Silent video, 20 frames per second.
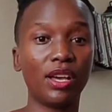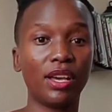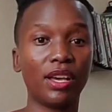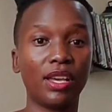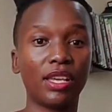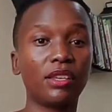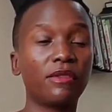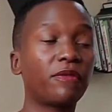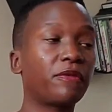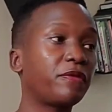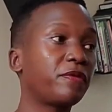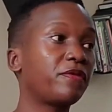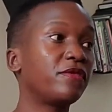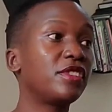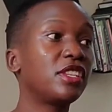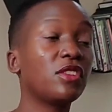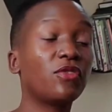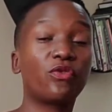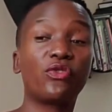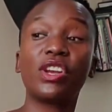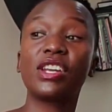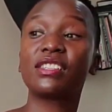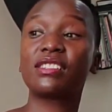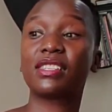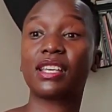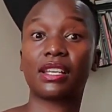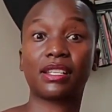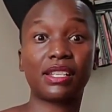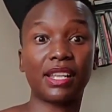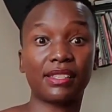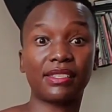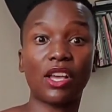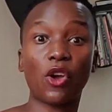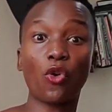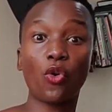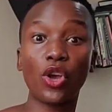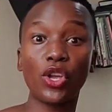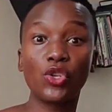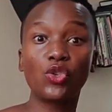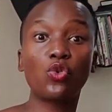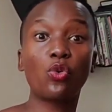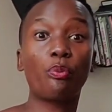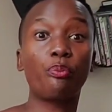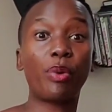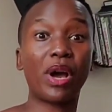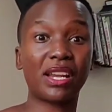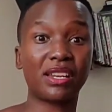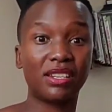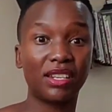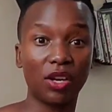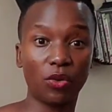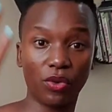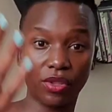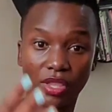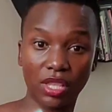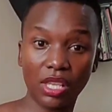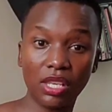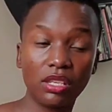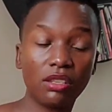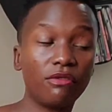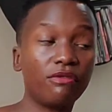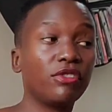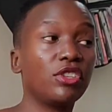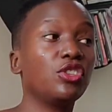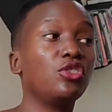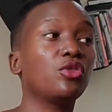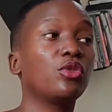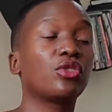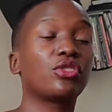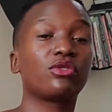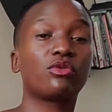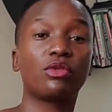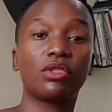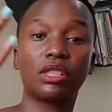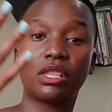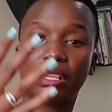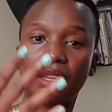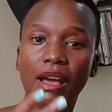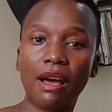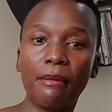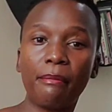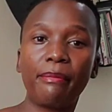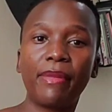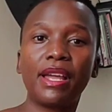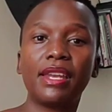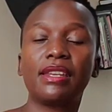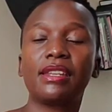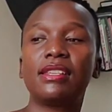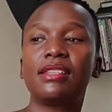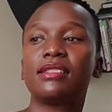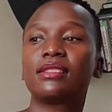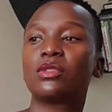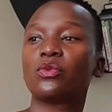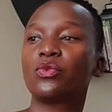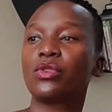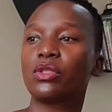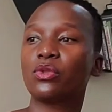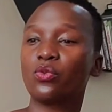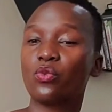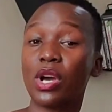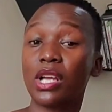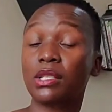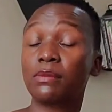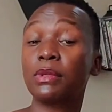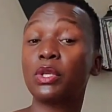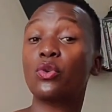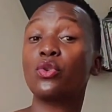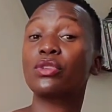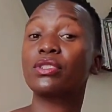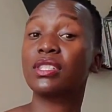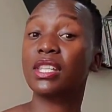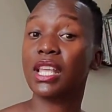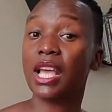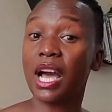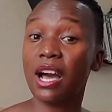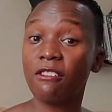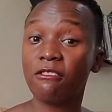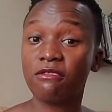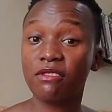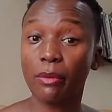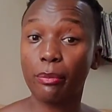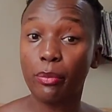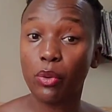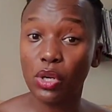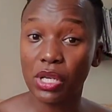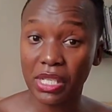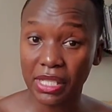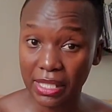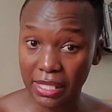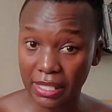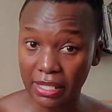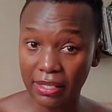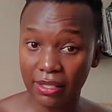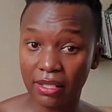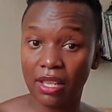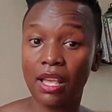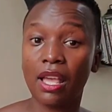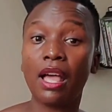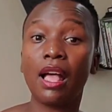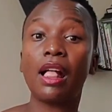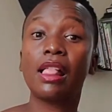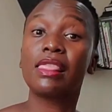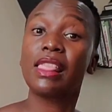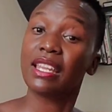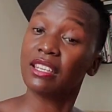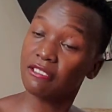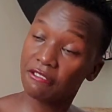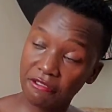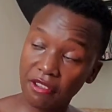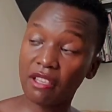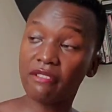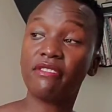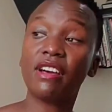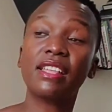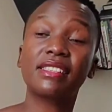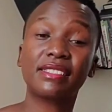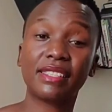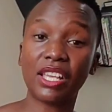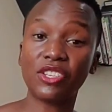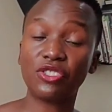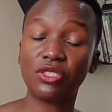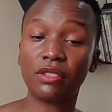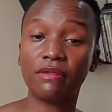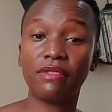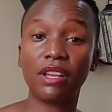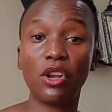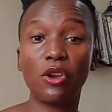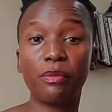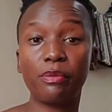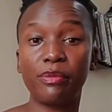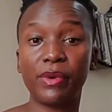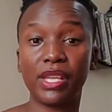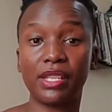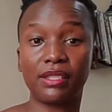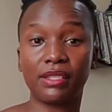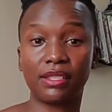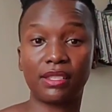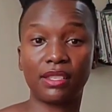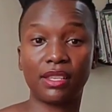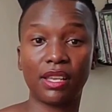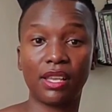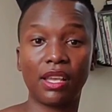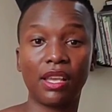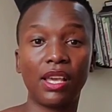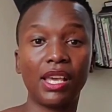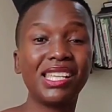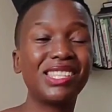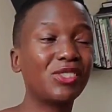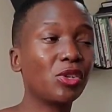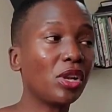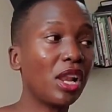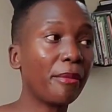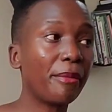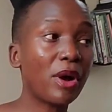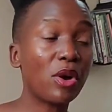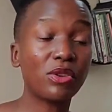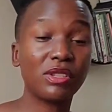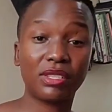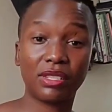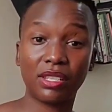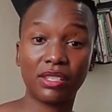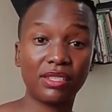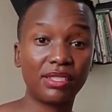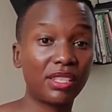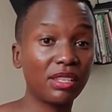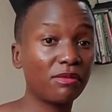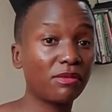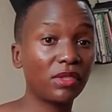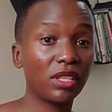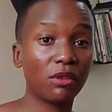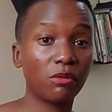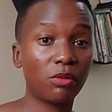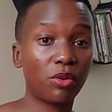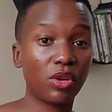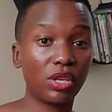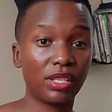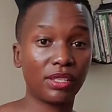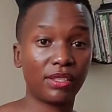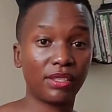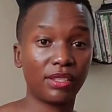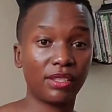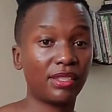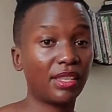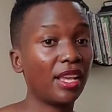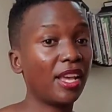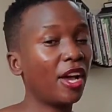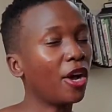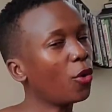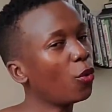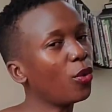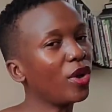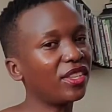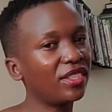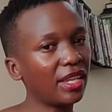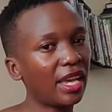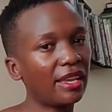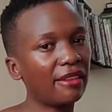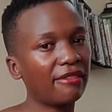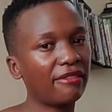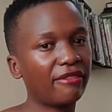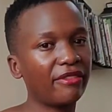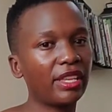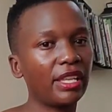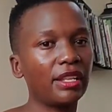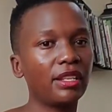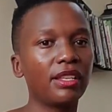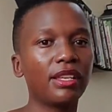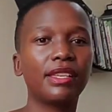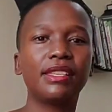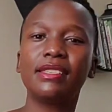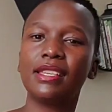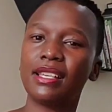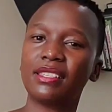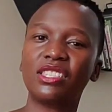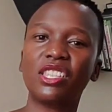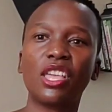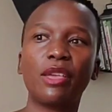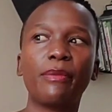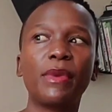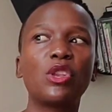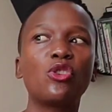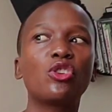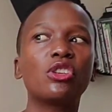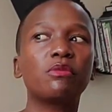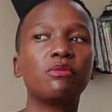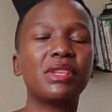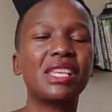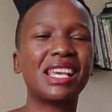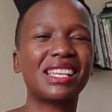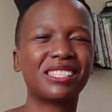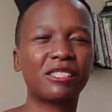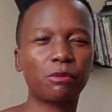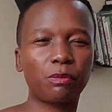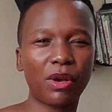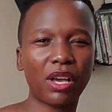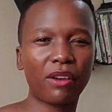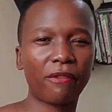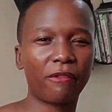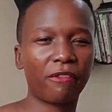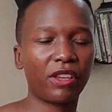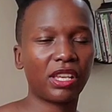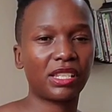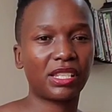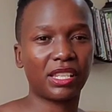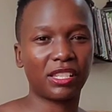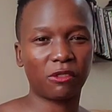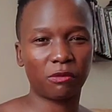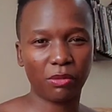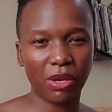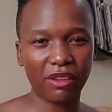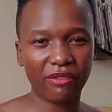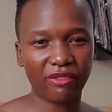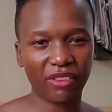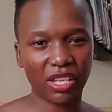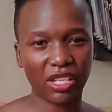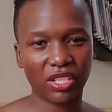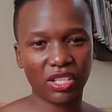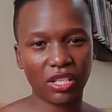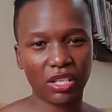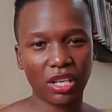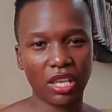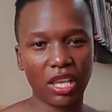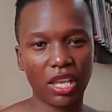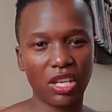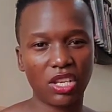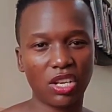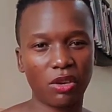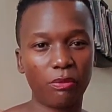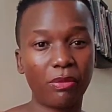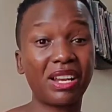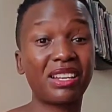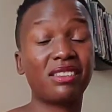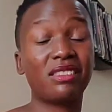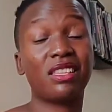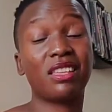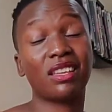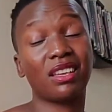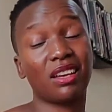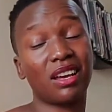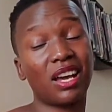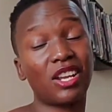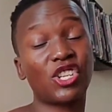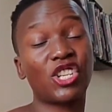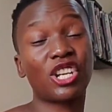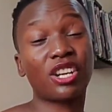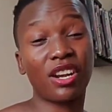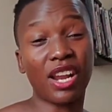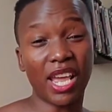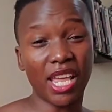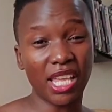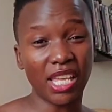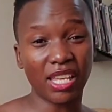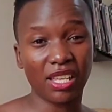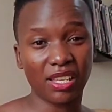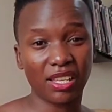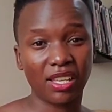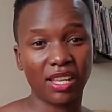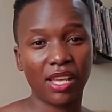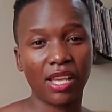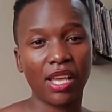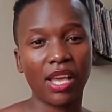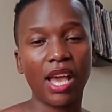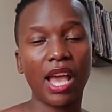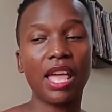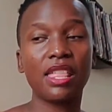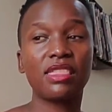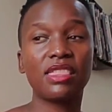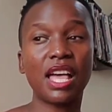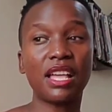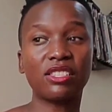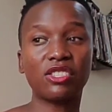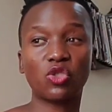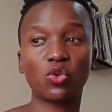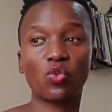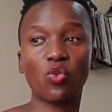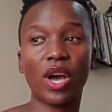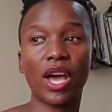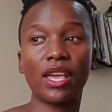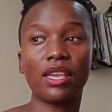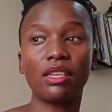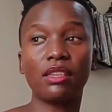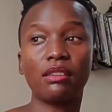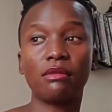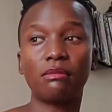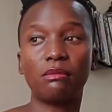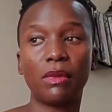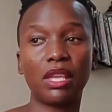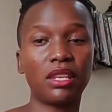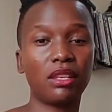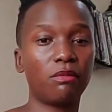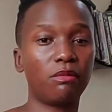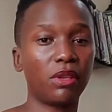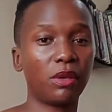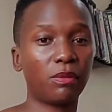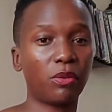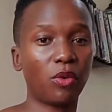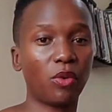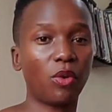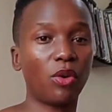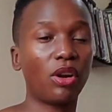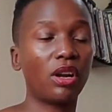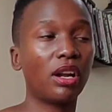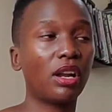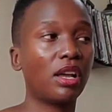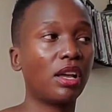if different sectors are going to partner with individuals, with companies, with what? Because they have the policies that favor such developments. It's all about systems and policies, which I feel, yes, they may not be as perfect in Kenya, but they are trying. And that's why many people